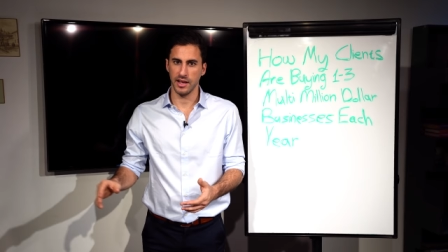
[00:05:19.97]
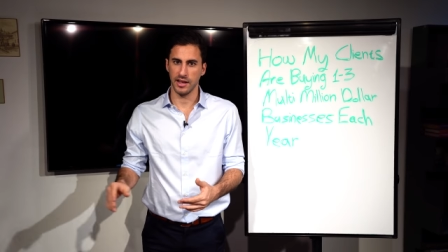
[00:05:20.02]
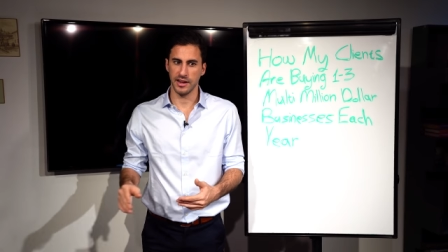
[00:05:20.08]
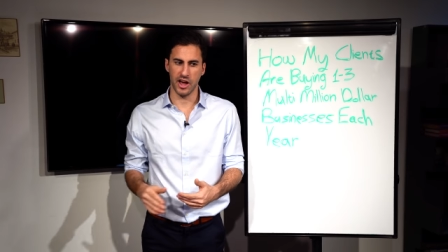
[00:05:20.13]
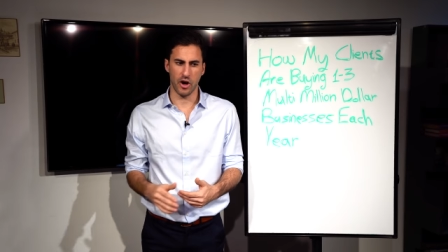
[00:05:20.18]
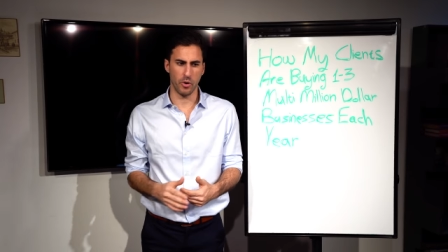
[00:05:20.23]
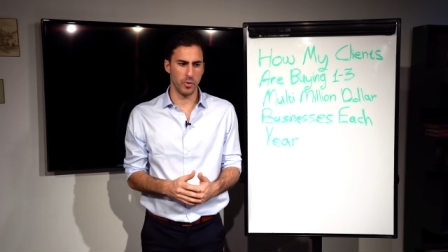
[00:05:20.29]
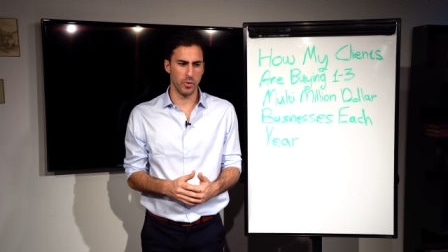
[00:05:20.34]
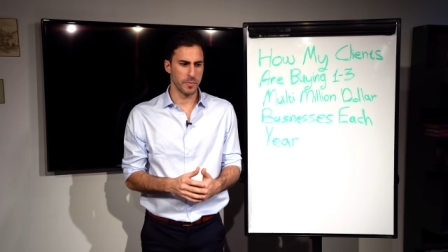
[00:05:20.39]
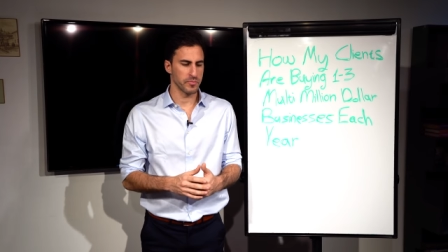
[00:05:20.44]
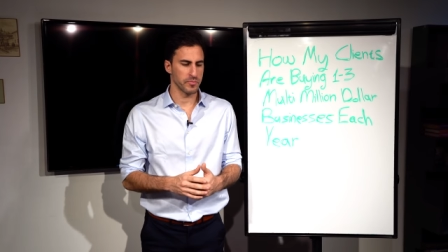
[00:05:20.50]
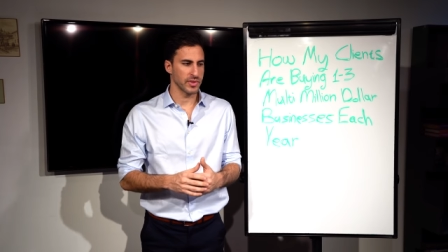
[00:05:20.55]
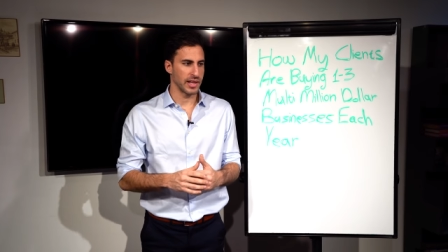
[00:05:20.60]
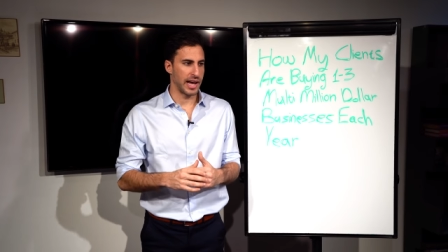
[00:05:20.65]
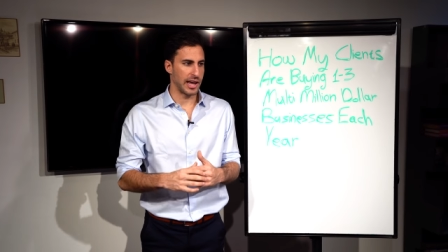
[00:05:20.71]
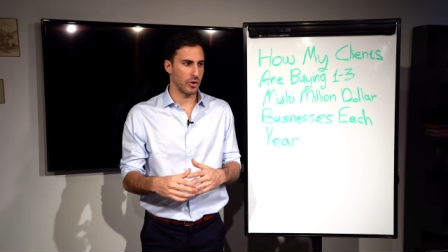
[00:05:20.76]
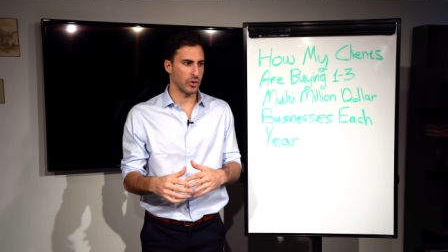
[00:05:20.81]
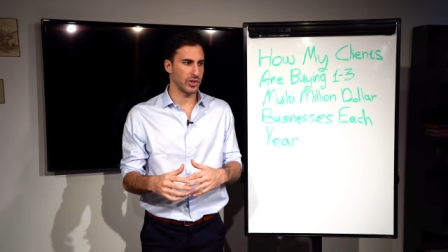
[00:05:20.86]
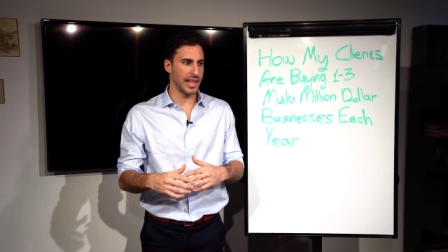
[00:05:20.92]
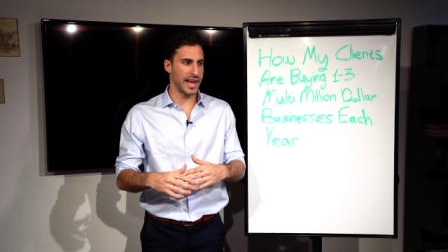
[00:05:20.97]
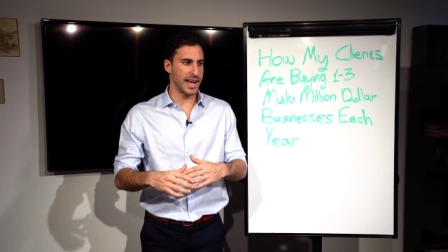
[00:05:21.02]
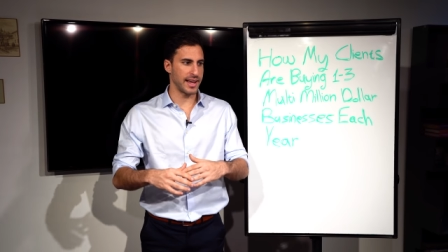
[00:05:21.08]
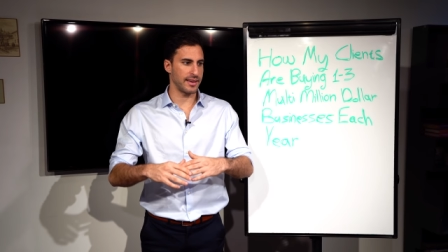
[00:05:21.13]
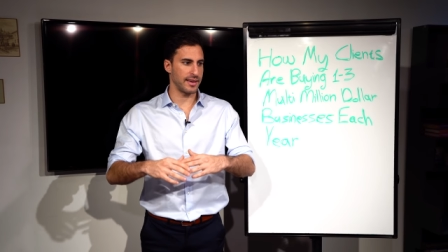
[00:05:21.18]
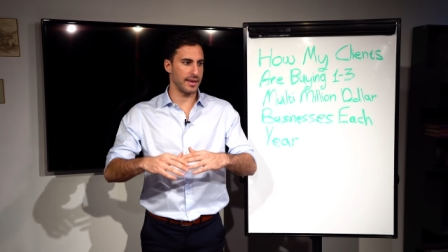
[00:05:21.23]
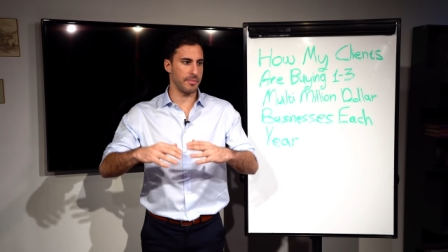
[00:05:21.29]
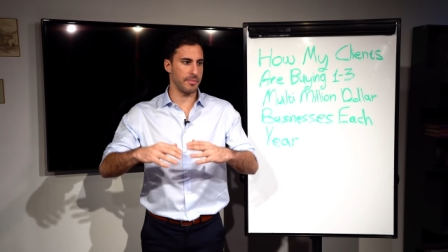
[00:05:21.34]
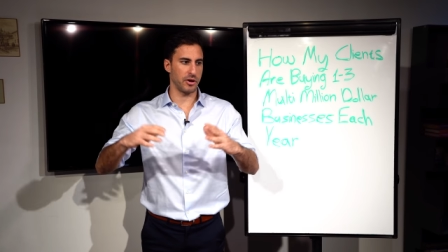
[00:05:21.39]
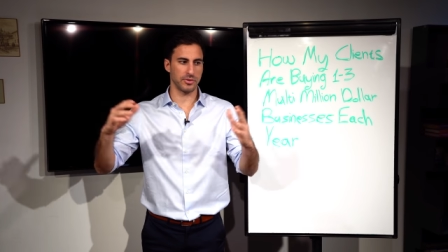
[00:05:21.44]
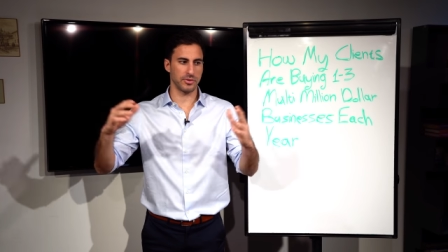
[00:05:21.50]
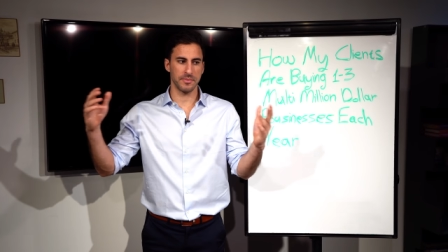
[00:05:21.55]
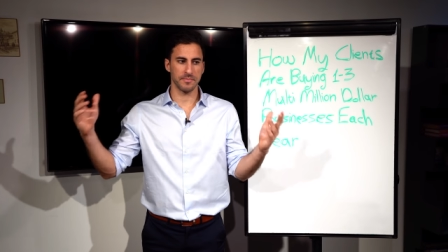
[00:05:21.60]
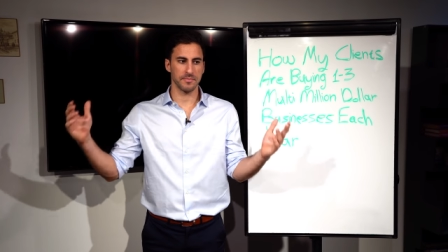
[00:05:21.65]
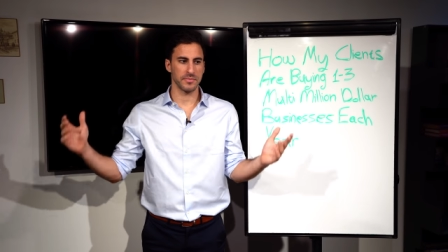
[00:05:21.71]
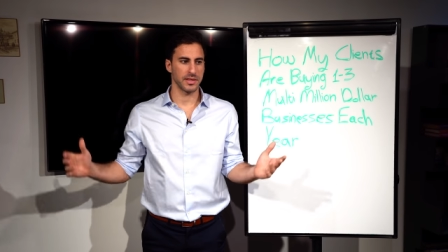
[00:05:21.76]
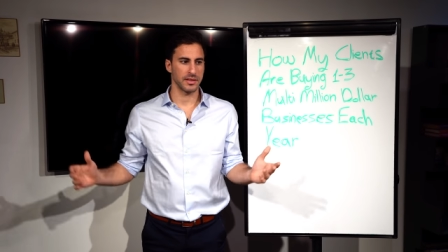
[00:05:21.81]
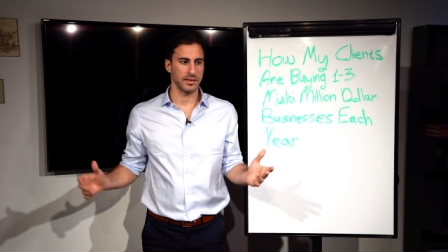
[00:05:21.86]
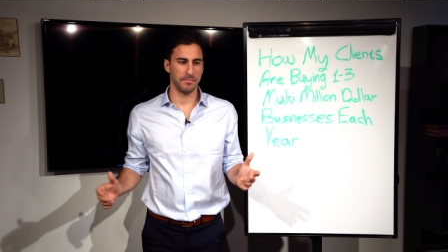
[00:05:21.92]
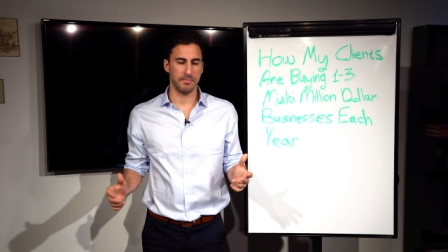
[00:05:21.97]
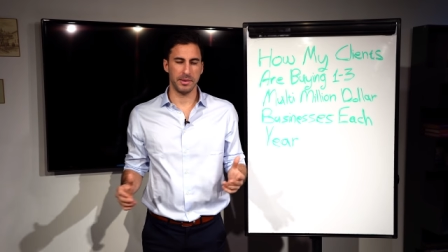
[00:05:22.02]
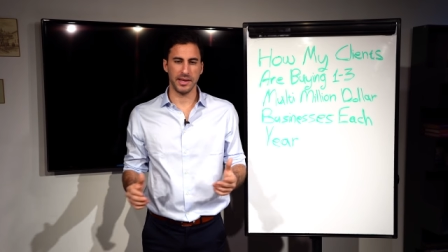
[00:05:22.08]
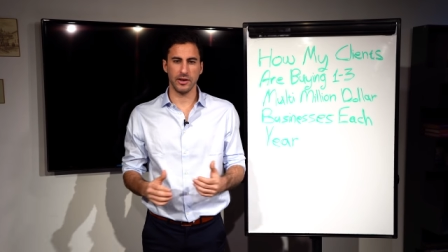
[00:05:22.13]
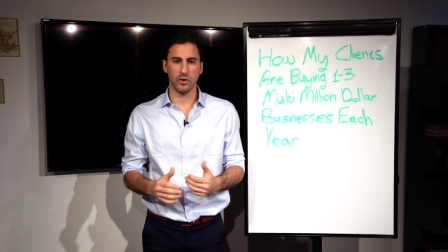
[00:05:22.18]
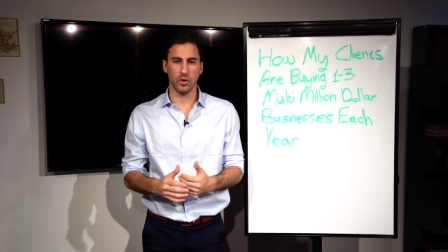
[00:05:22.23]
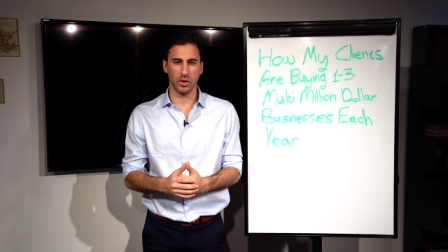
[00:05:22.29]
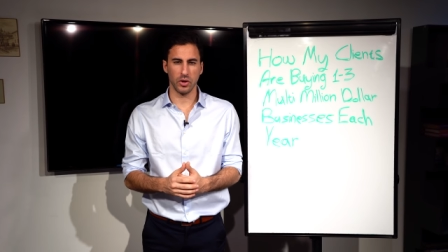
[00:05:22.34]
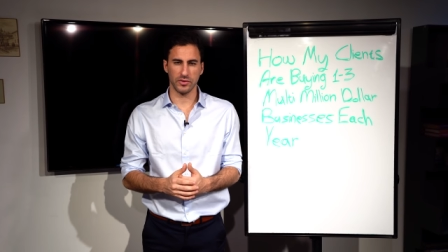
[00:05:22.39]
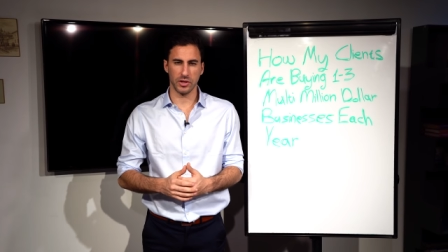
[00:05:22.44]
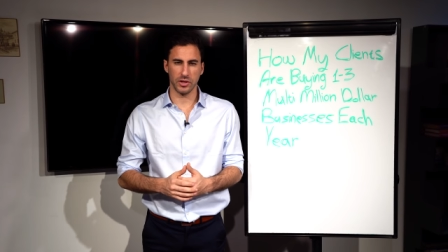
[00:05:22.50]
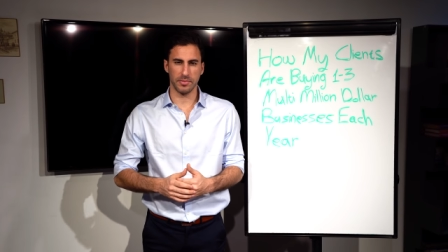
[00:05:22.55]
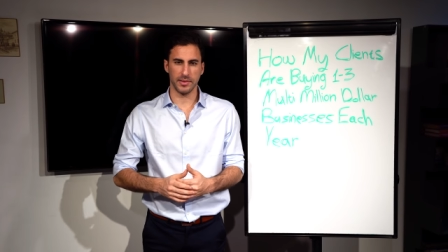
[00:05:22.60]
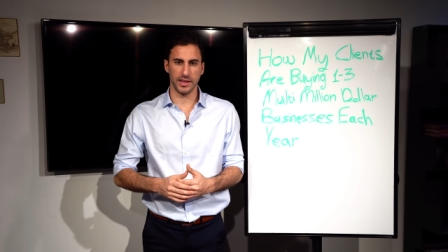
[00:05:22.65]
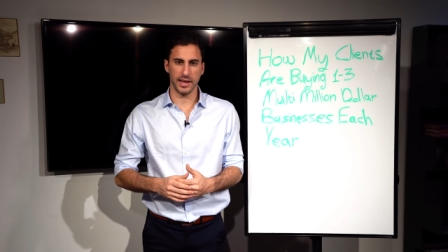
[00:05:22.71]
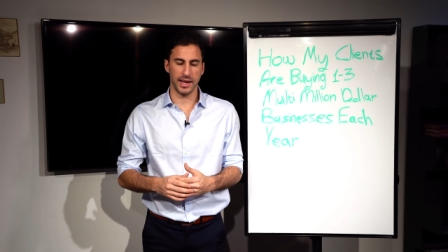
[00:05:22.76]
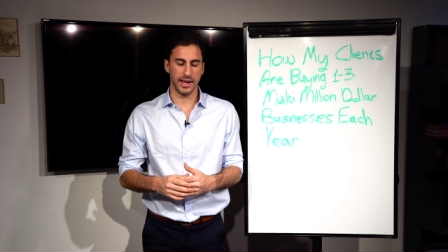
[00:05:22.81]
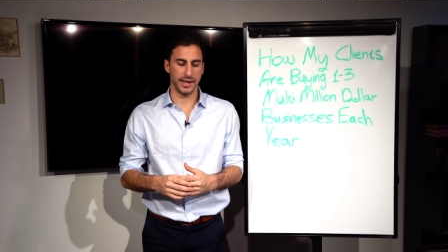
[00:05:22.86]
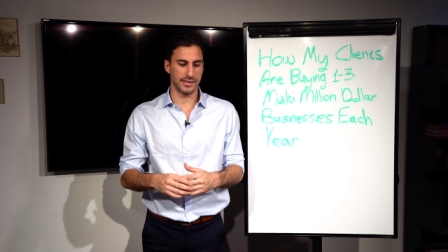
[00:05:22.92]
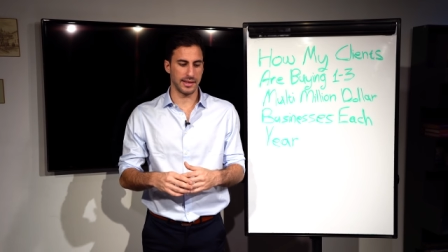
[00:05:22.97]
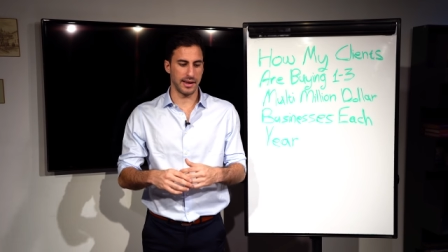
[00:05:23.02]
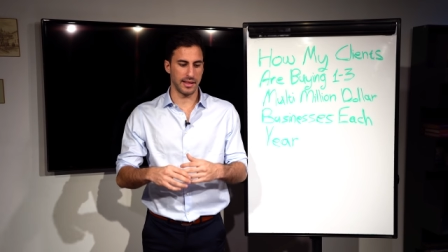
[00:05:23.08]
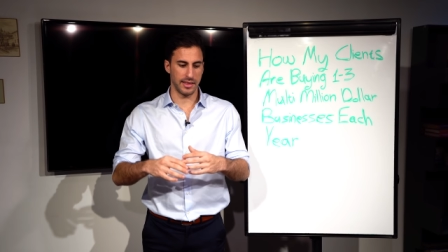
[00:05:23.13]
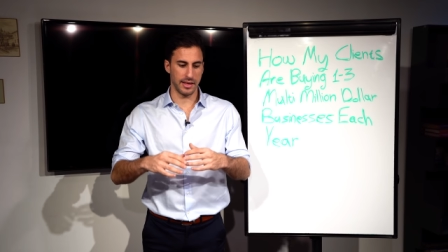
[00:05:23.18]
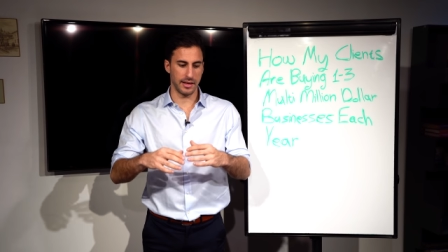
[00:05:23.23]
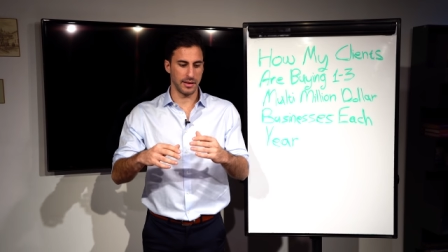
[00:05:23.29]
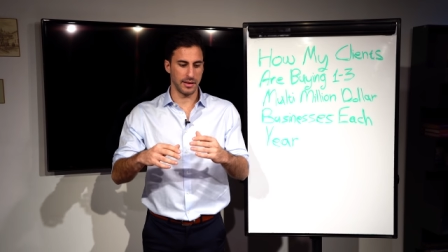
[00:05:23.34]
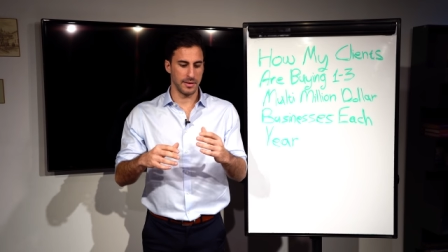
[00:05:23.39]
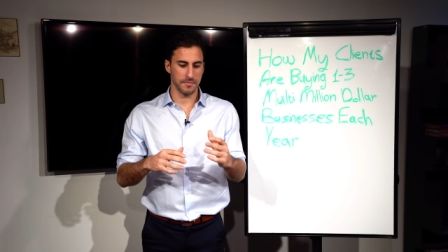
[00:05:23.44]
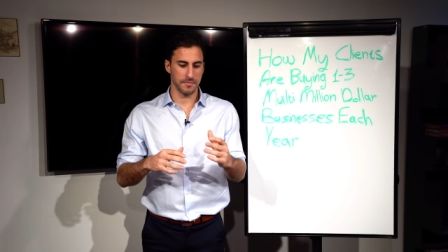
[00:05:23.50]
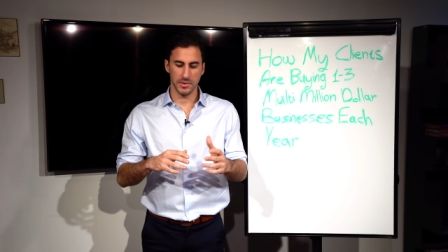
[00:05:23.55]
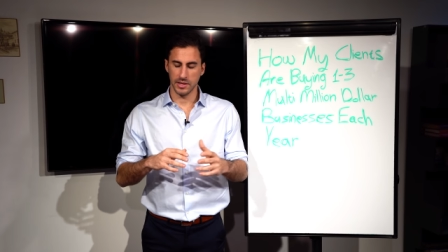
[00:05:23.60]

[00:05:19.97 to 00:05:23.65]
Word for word: Now, I don't like about being all over the place, and I think